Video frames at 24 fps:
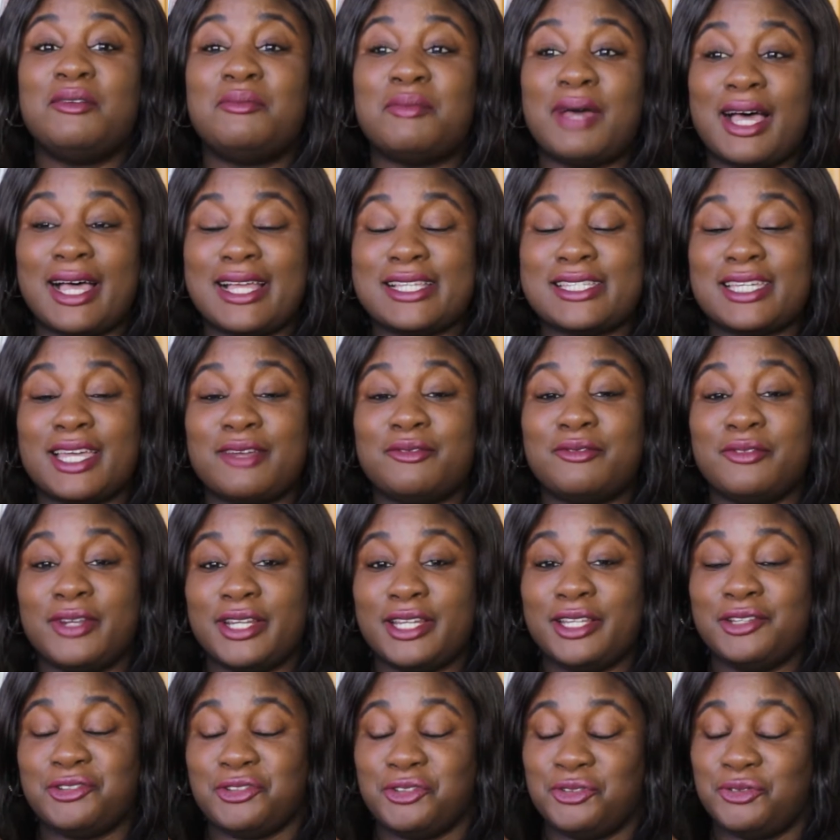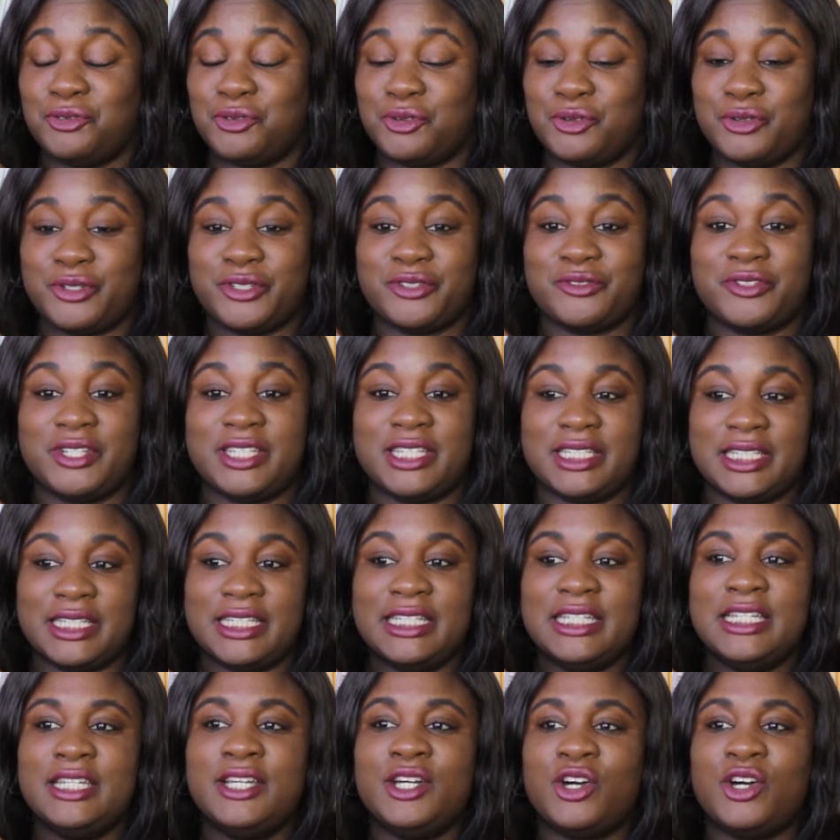But I'm really looking forward to reading it.